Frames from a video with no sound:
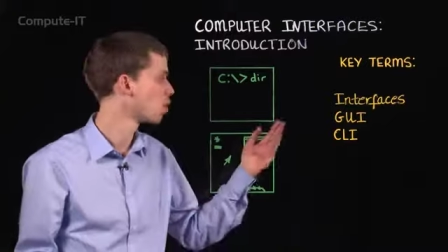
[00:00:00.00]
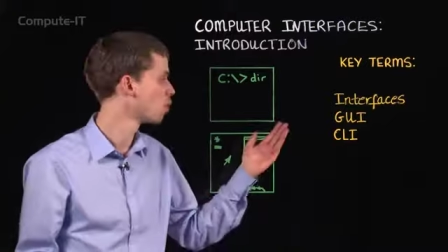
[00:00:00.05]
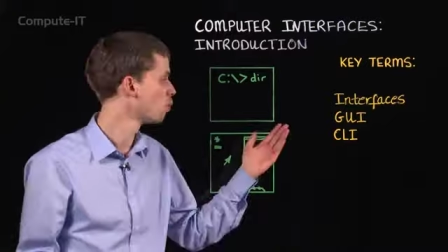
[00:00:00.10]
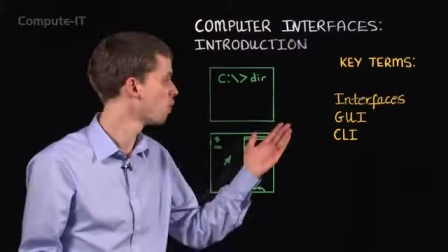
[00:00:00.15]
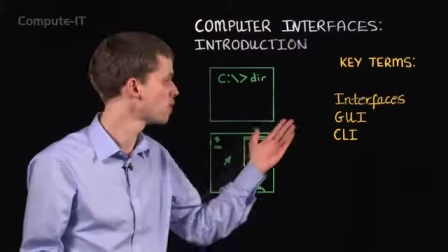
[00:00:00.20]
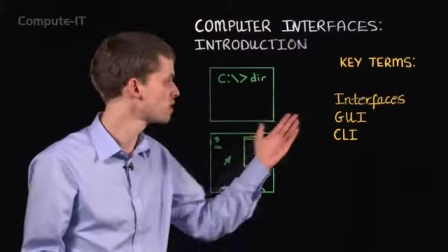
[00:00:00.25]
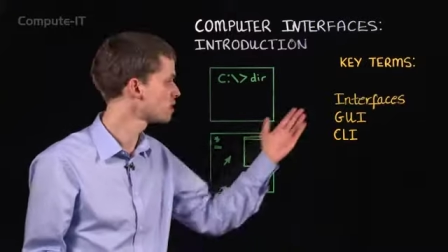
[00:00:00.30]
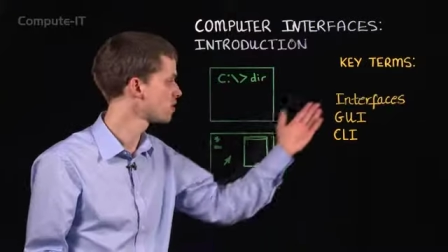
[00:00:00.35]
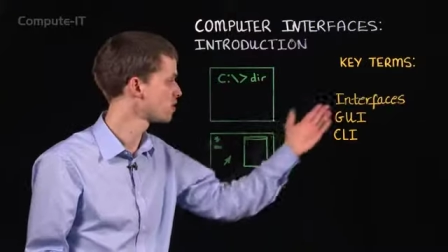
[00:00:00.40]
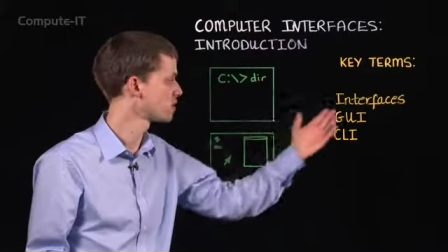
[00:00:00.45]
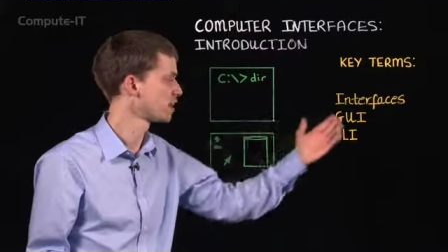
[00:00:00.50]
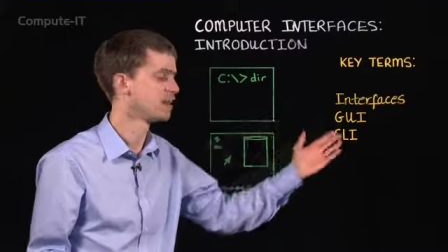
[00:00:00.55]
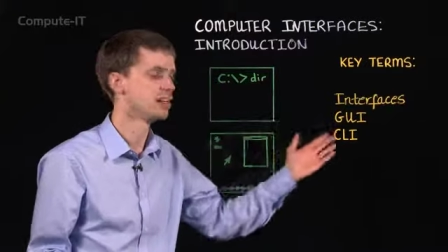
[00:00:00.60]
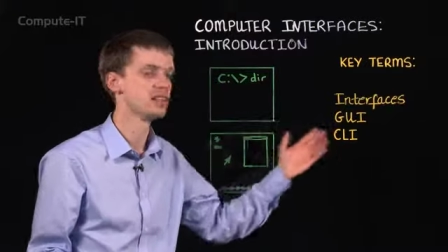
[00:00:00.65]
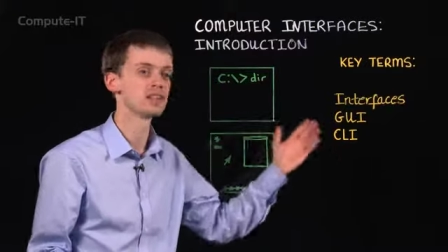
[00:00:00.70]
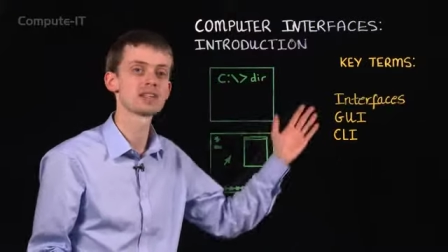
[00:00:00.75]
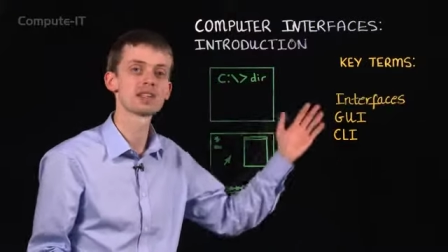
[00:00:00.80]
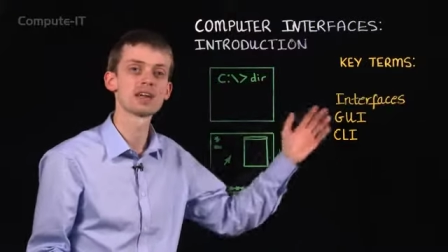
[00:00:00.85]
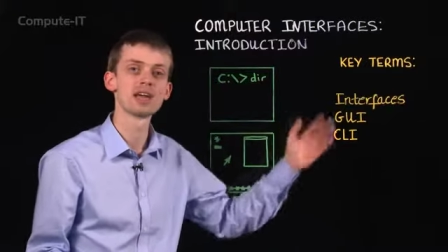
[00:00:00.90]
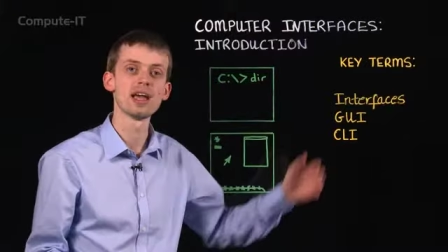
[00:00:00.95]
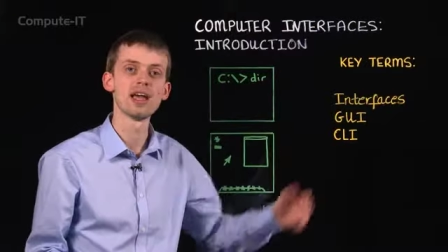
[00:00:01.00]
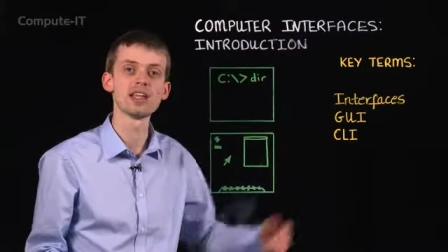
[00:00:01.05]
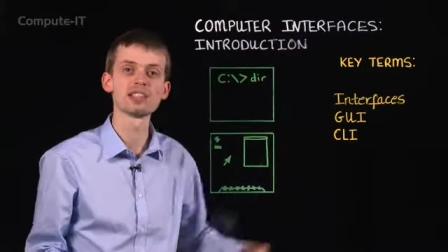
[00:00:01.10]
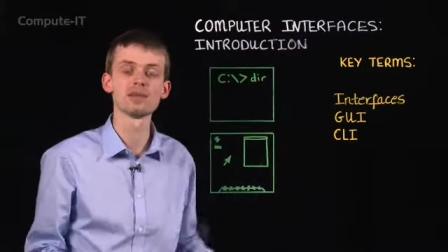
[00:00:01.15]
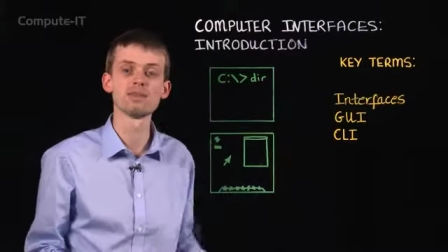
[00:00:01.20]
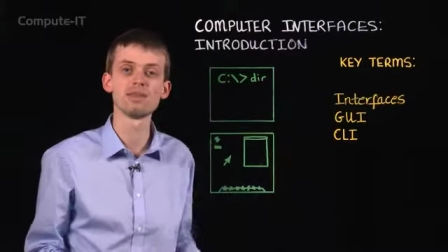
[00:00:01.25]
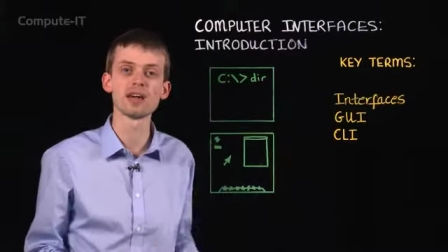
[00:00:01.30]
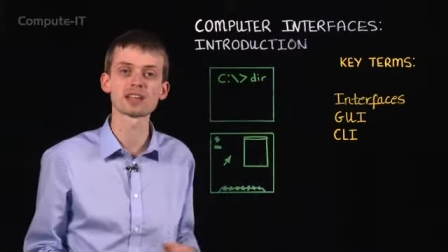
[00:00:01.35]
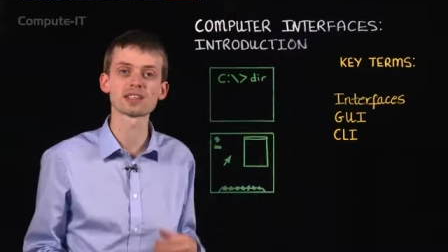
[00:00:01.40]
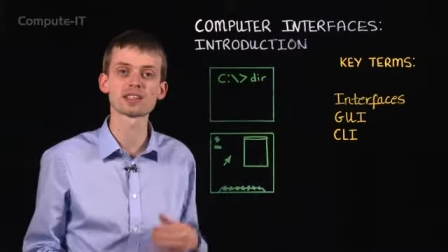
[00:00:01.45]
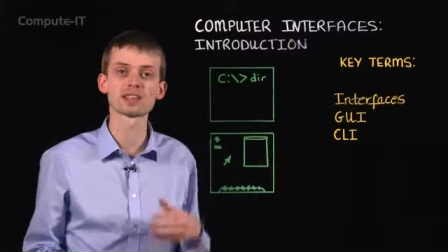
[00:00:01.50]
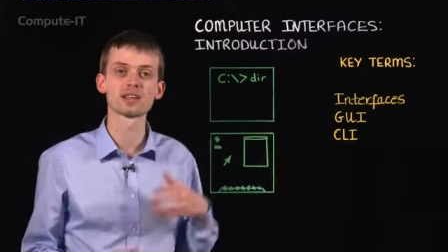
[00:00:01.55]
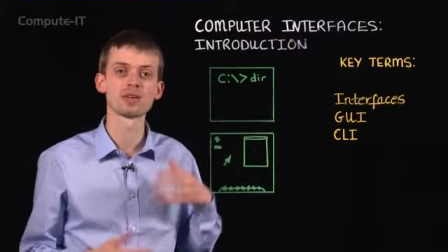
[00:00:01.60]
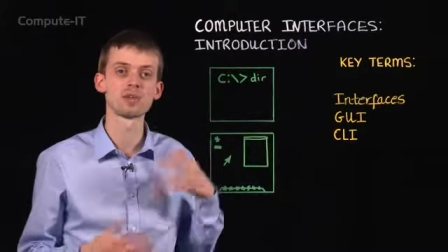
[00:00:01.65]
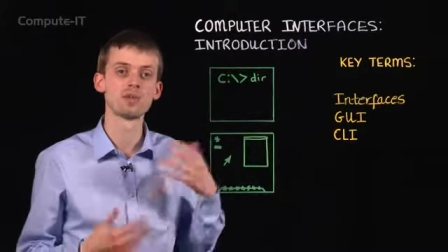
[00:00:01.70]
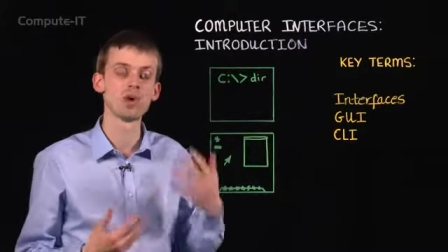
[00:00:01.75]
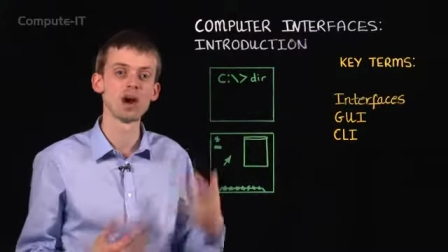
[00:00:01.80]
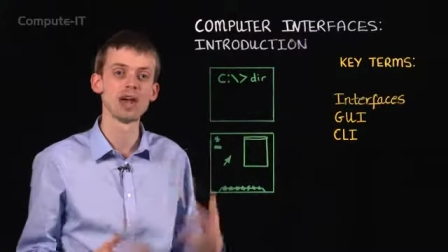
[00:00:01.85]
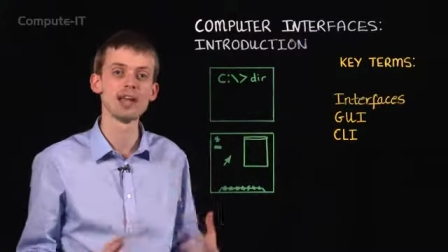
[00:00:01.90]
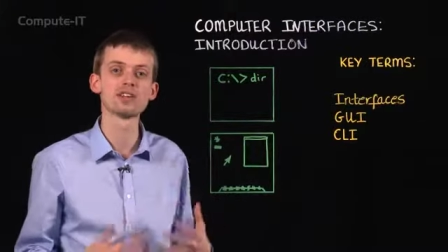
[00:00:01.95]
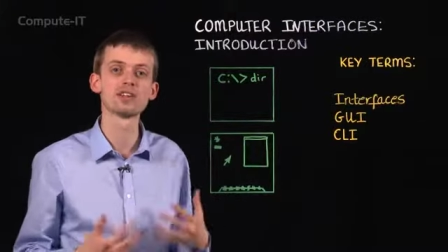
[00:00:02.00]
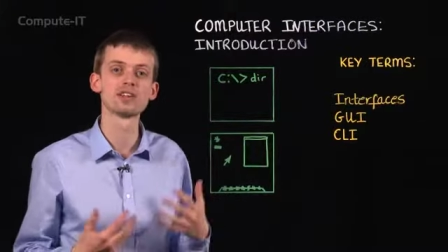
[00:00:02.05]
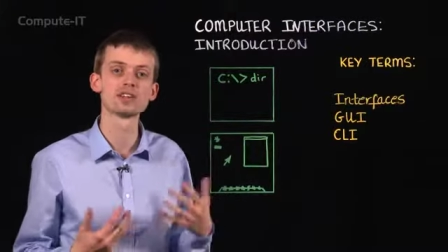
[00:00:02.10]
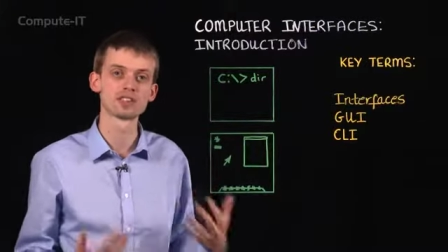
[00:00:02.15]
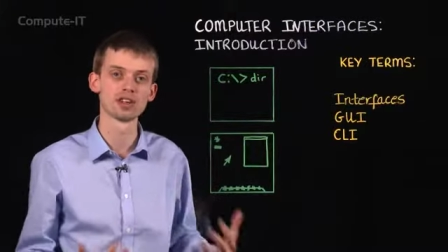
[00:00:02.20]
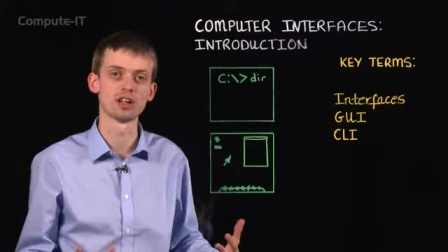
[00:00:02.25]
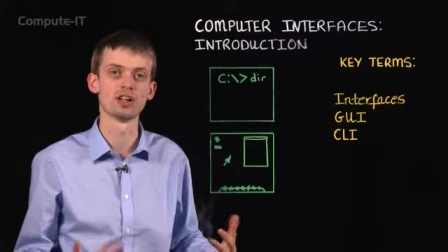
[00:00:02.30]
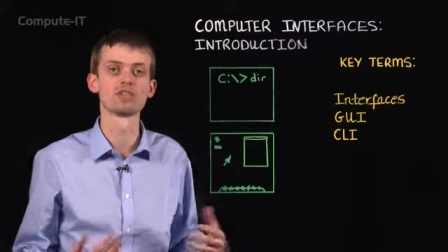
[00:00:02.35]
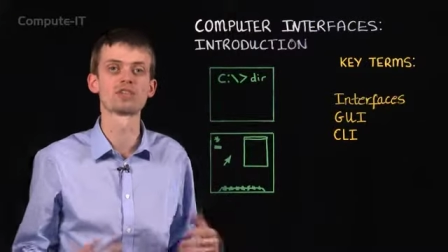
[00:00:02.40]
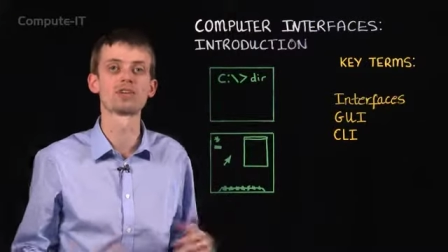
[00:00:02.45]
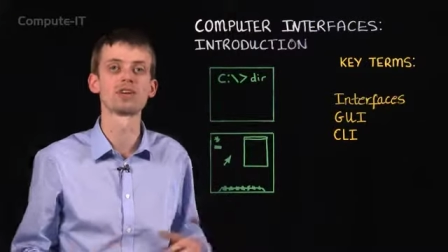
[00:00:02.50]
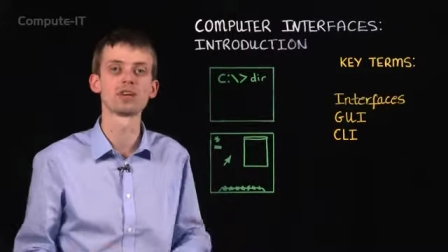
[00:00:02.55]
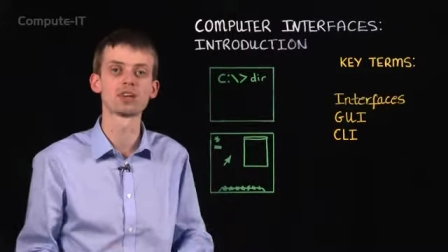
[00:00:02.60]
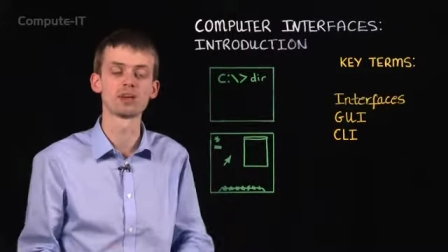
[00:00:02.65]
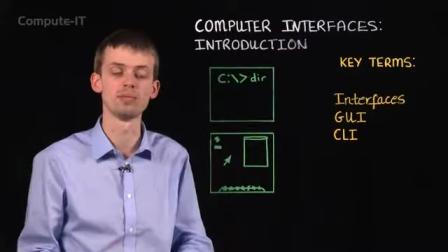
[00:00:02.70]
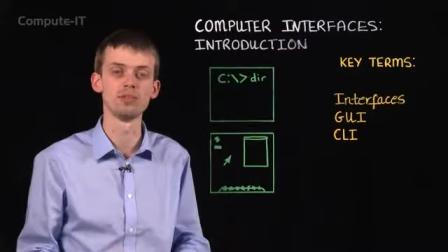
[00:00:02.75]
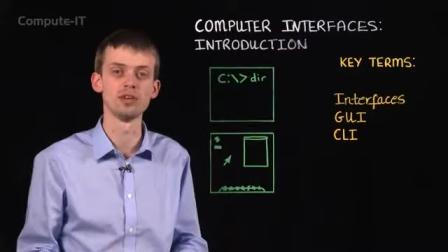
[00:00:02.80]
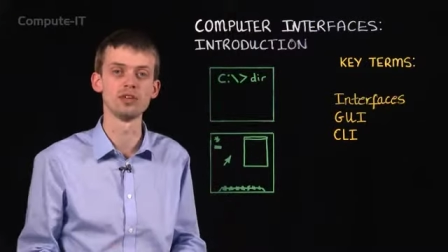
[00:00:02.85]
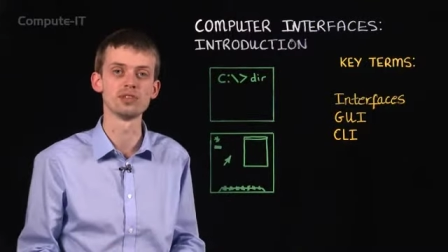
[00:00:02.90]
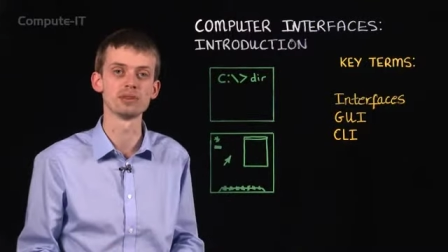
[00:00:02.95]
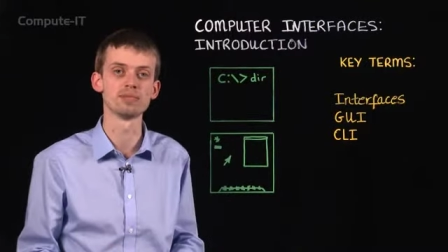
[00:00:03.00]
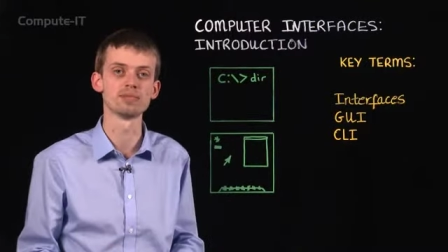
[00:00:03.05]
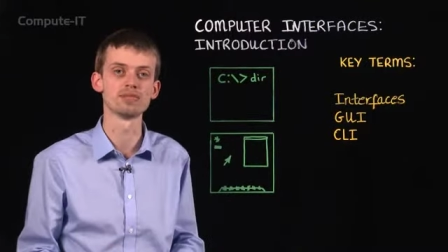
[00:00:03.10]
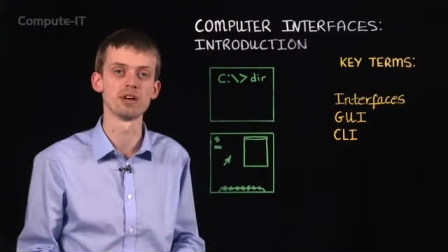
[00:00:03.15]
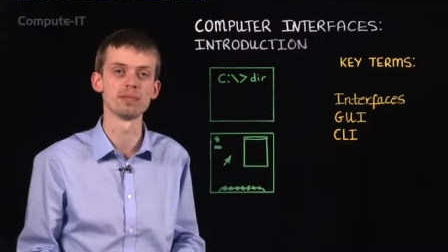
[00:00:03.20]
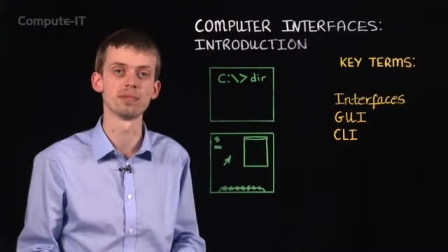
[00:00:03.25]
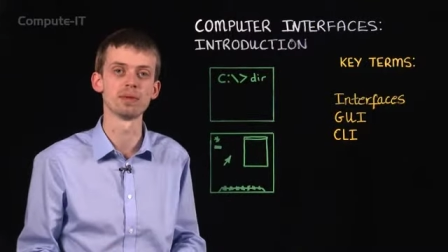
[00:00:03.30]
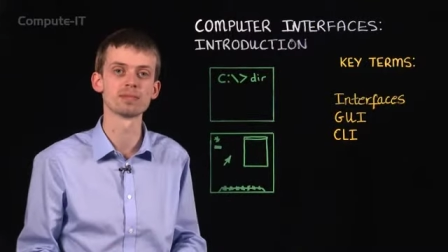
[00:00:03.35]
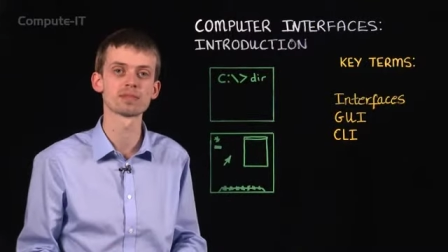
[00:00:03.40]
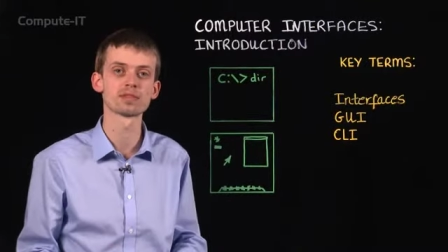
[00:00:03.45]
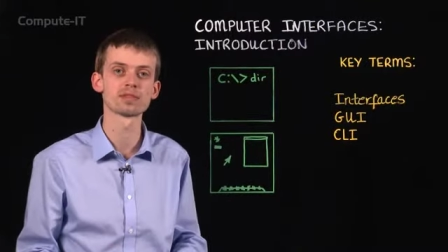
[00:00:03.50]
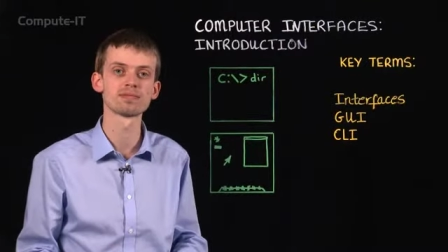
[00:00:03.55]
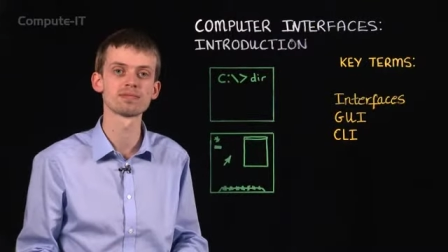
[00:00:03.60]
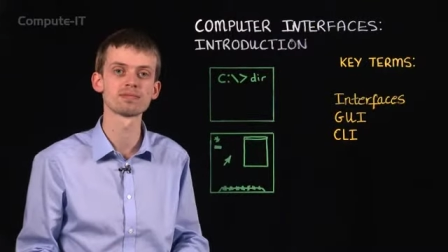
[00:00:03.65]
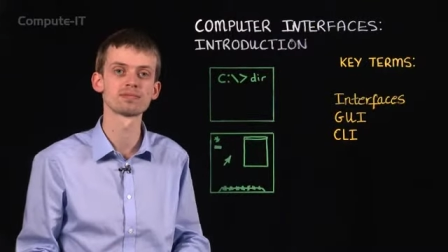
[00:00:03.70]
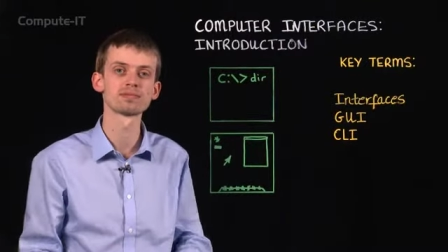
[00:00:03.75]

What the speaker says: which of these is the best way to solve computing problems.